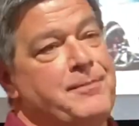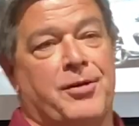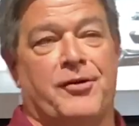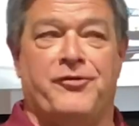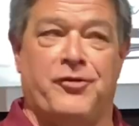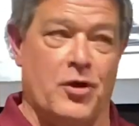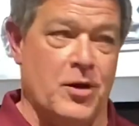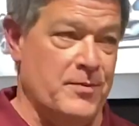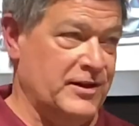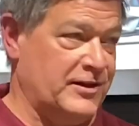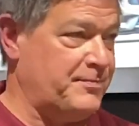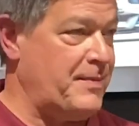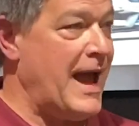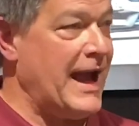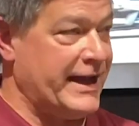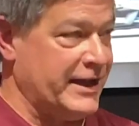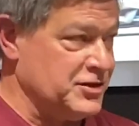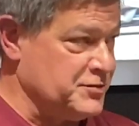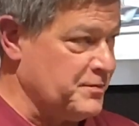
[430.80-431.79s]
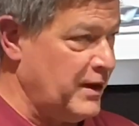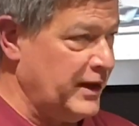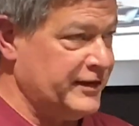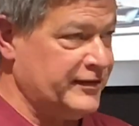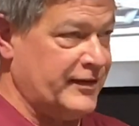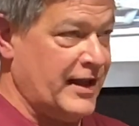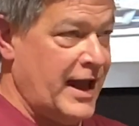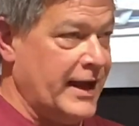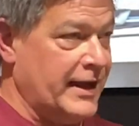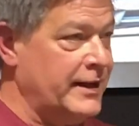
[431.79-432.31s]
performance package
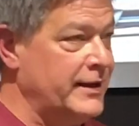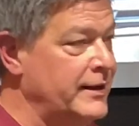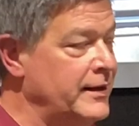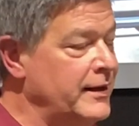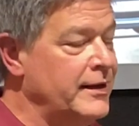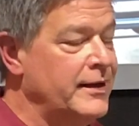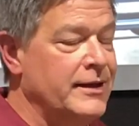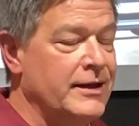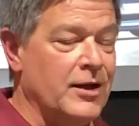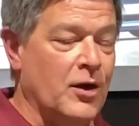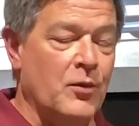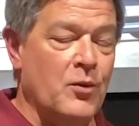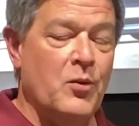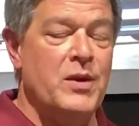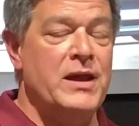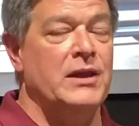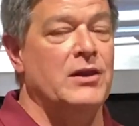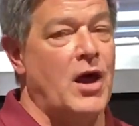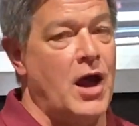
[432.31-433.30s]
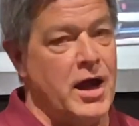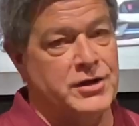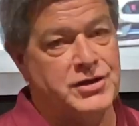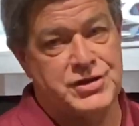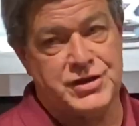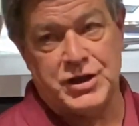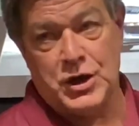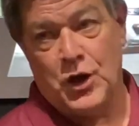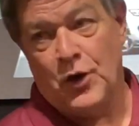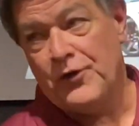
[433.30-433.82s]
Mustang. You know, when we
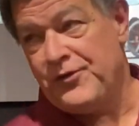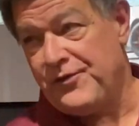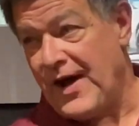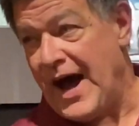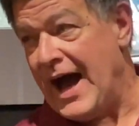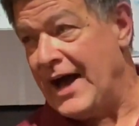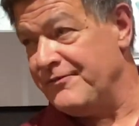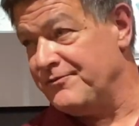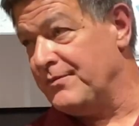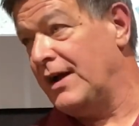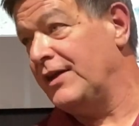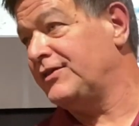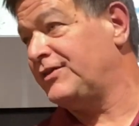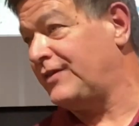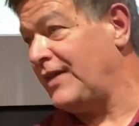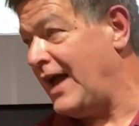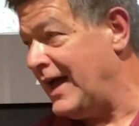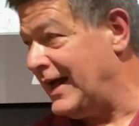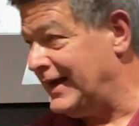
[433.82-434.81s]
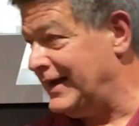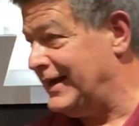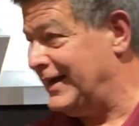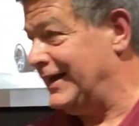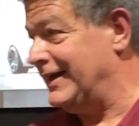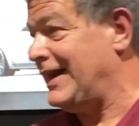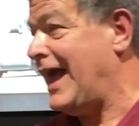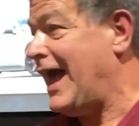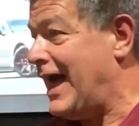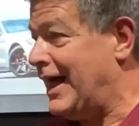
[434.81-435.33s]
launched the 05 Mustang,
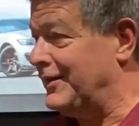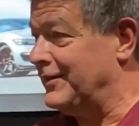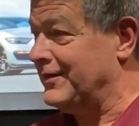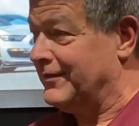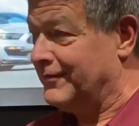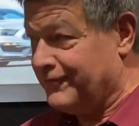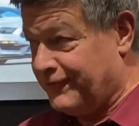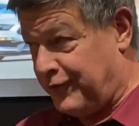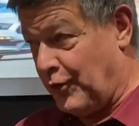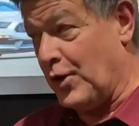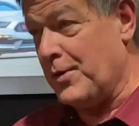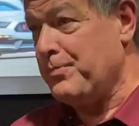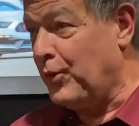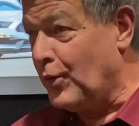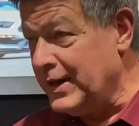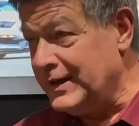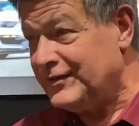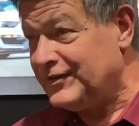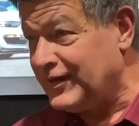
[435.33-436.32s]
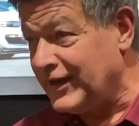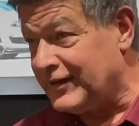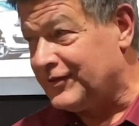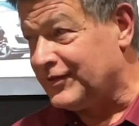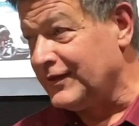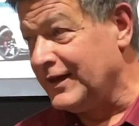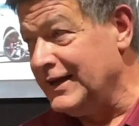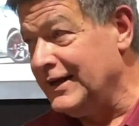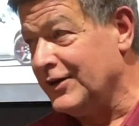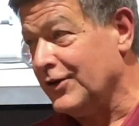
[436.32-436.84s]
it had
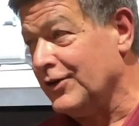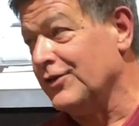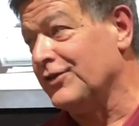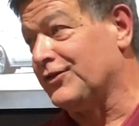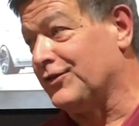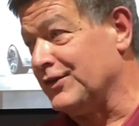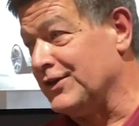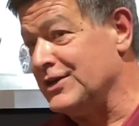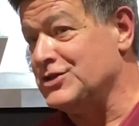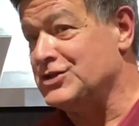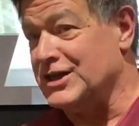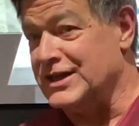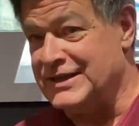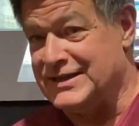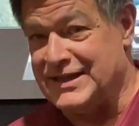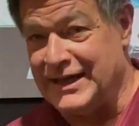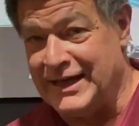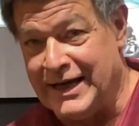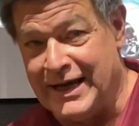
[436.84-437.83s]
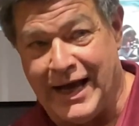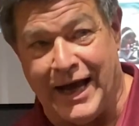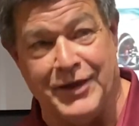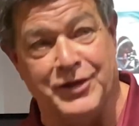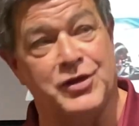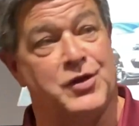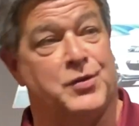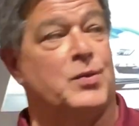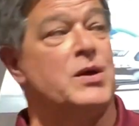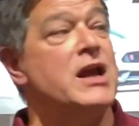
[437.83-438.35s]
4.6 liters for the GT
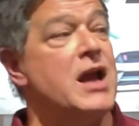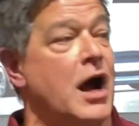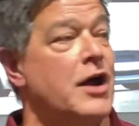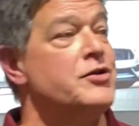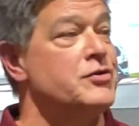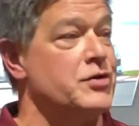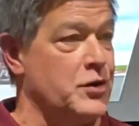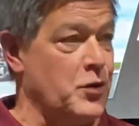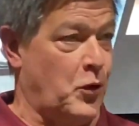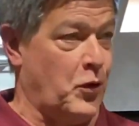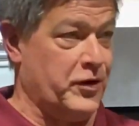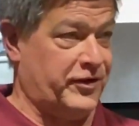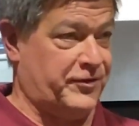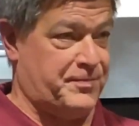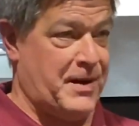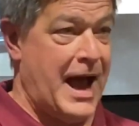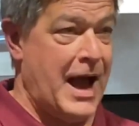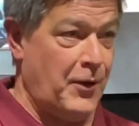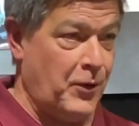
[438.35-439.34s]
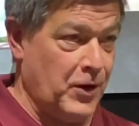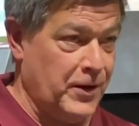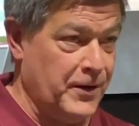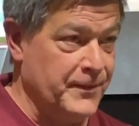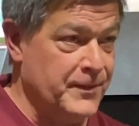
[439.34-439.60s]
and 300 horsepower.